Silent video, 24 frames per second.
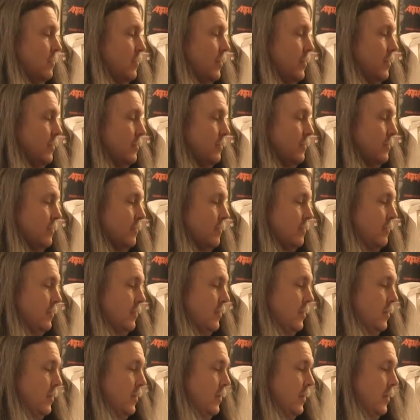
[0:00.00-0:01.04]
Right.
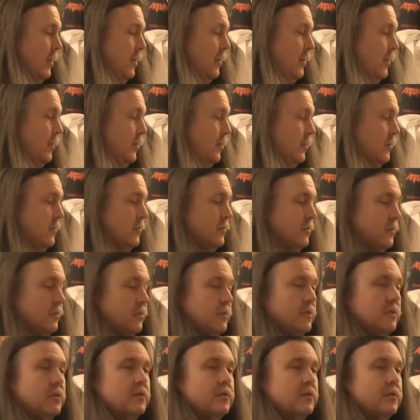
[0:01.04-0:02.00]
And then you can just